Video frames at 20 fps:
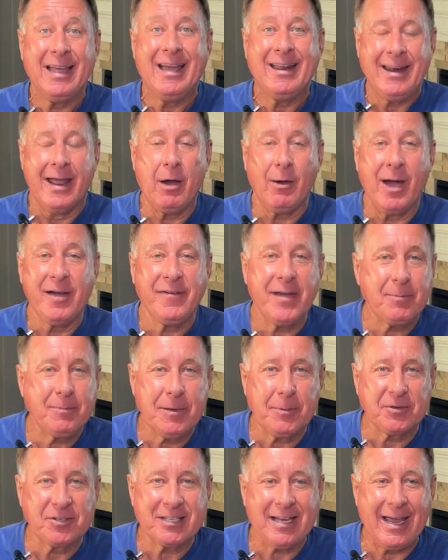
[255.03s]
Now, I've had
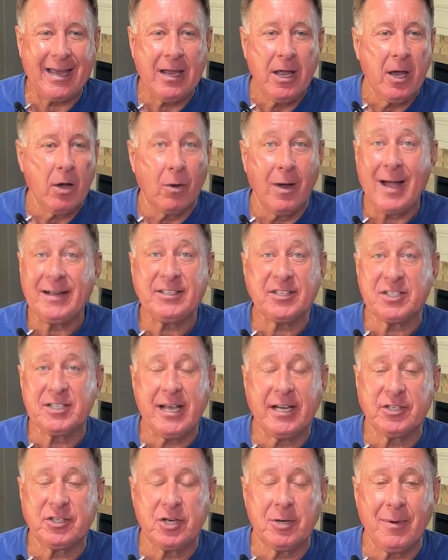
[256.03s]
people say, well, that just
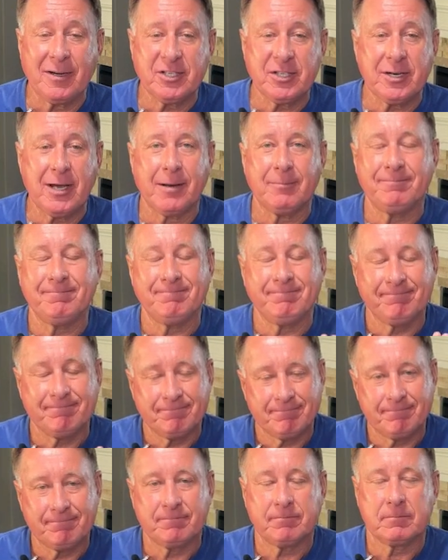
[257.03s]
takes too much time.
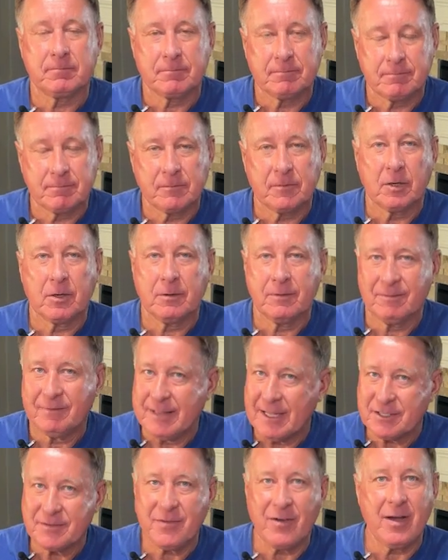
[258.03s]

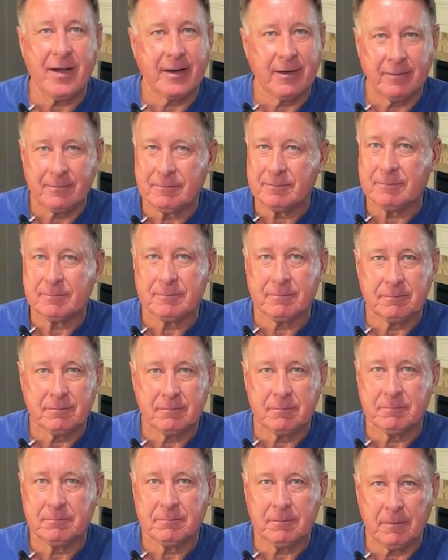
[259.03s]
That's fine.
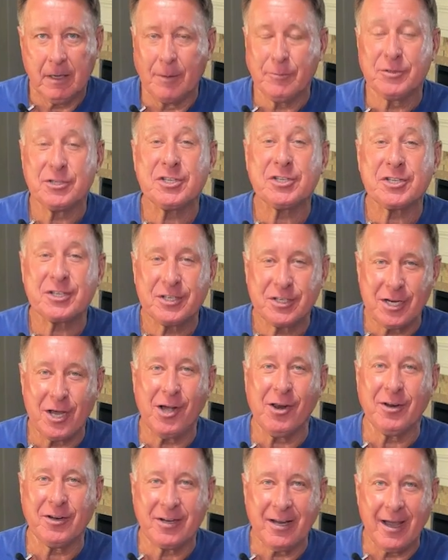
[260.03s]
I'm just
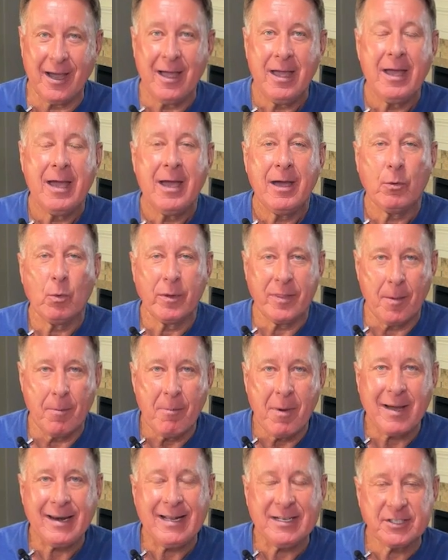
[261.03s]
telling you, when the
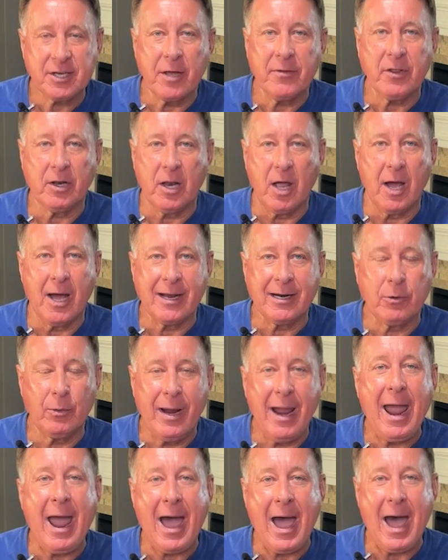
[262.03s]
money's on the line, and
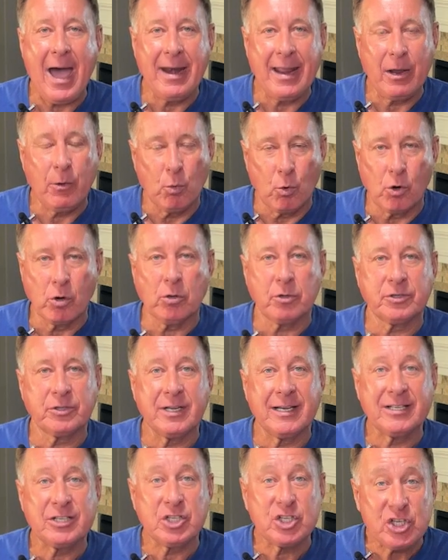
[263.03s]
we had a World
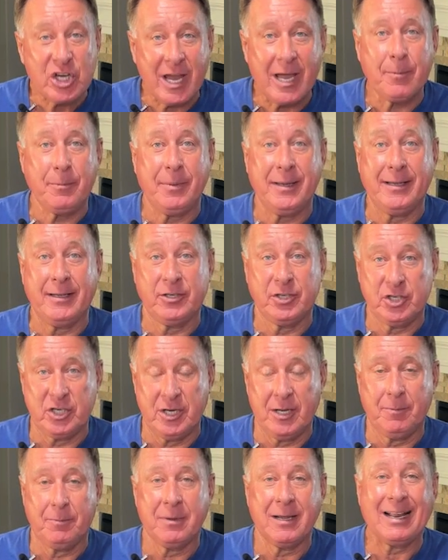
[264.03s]

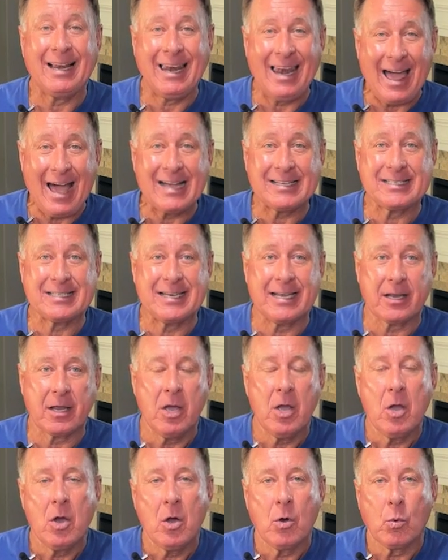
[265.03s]
Championship Classic
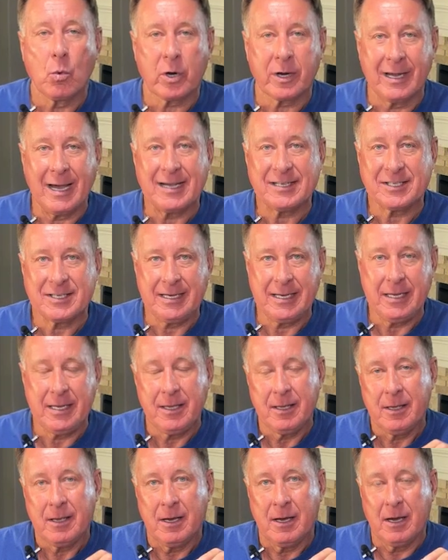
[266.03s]
where Gussie
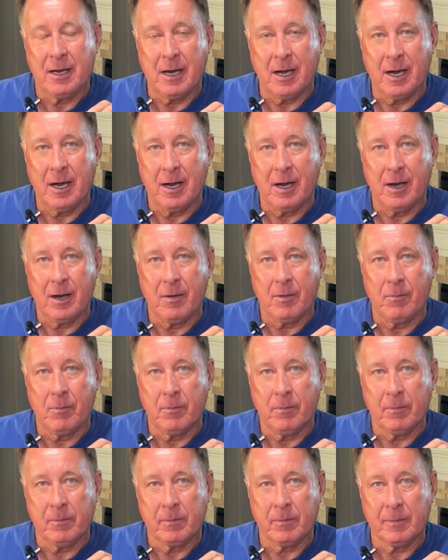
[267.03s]

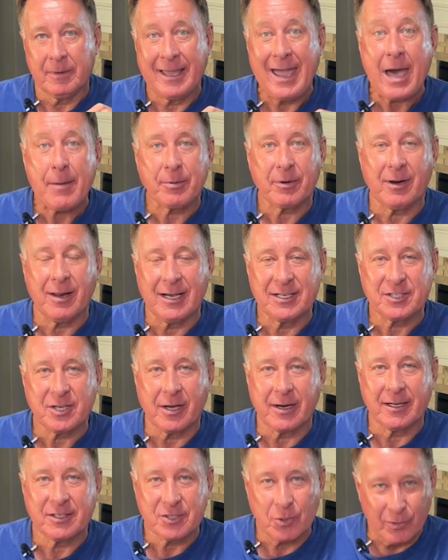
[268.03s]
capitalized
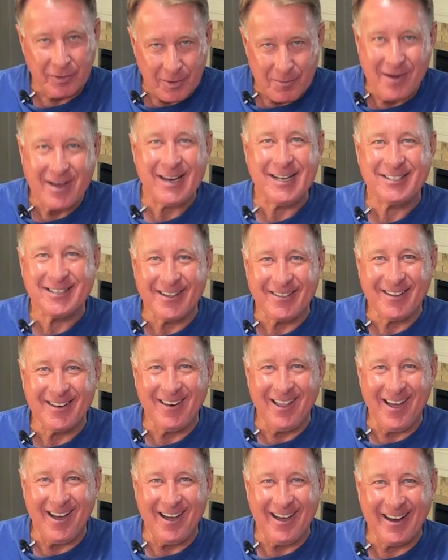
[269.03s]
on it. So when the money's on the
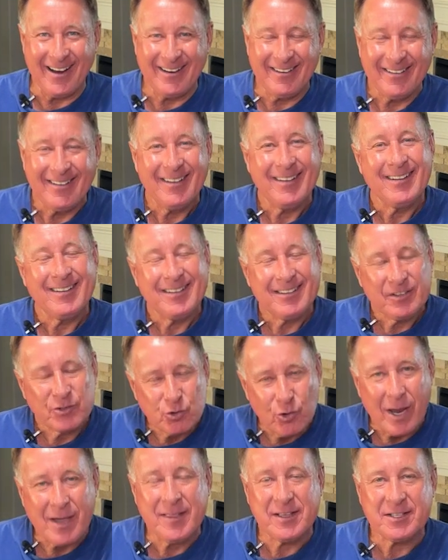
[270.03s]
line,
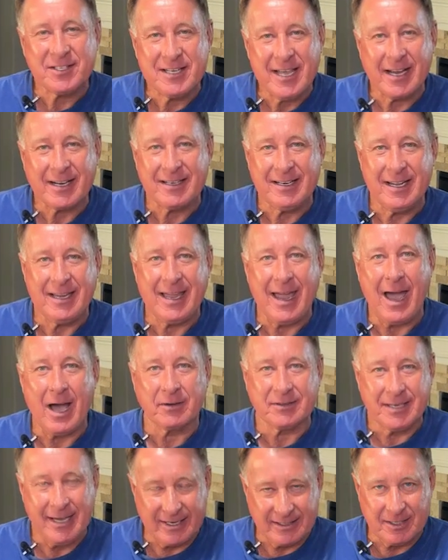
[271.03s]
try this technique
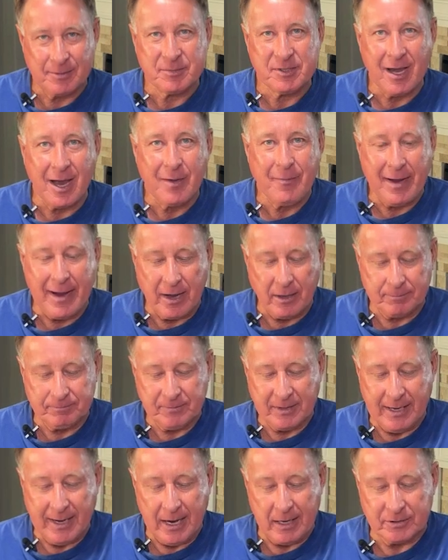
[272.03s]
out. Take some time
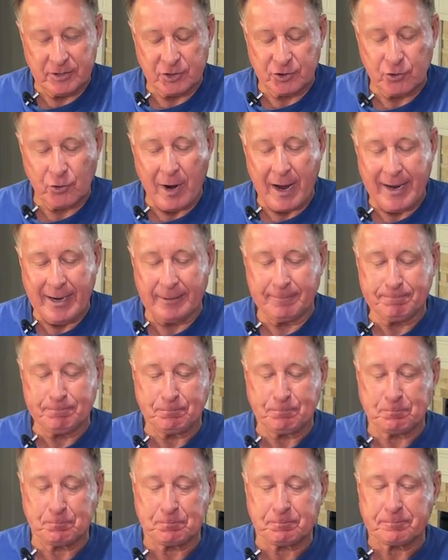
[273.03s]
out to try it.
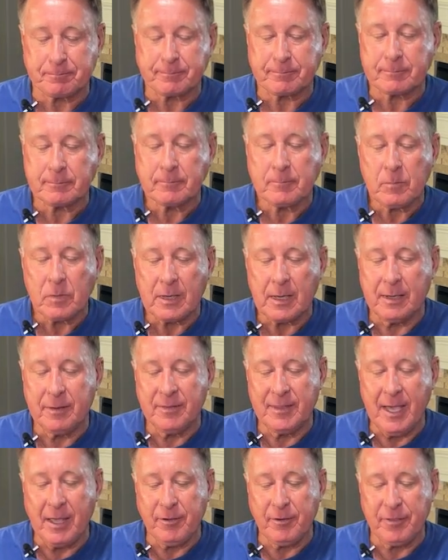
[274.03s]

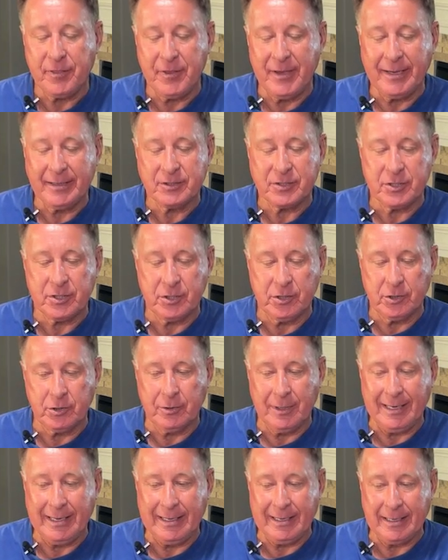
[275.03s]
The other thing,
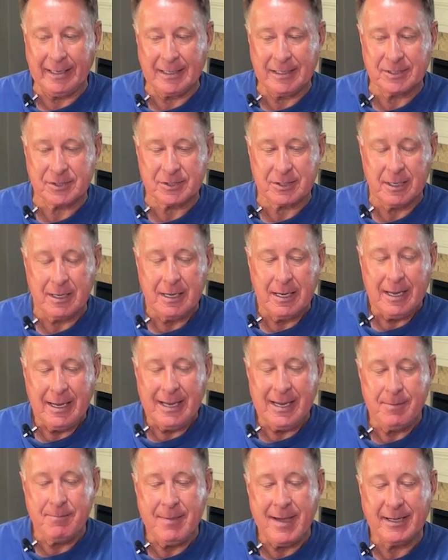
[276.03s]
too, is
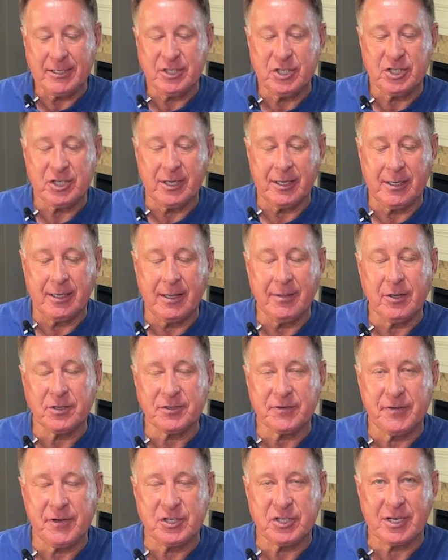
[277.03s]
he mentioned, and
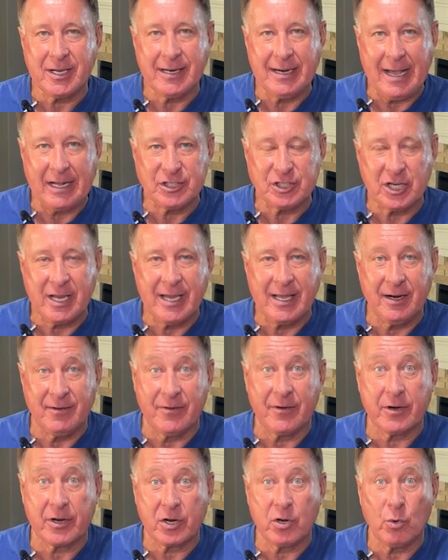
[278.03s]
those fish get educated
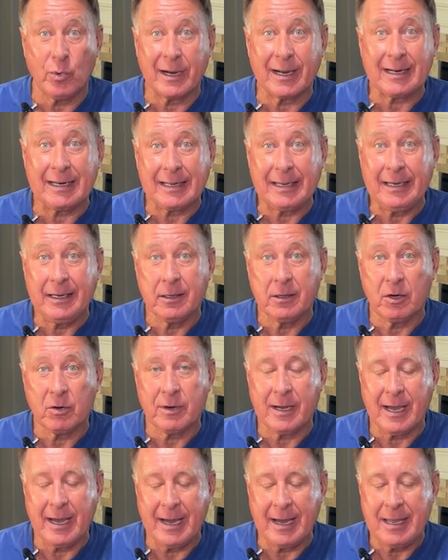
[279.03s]
very quickly,
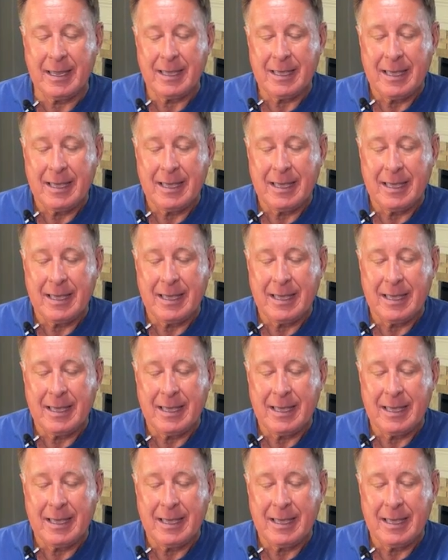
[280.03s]
okay?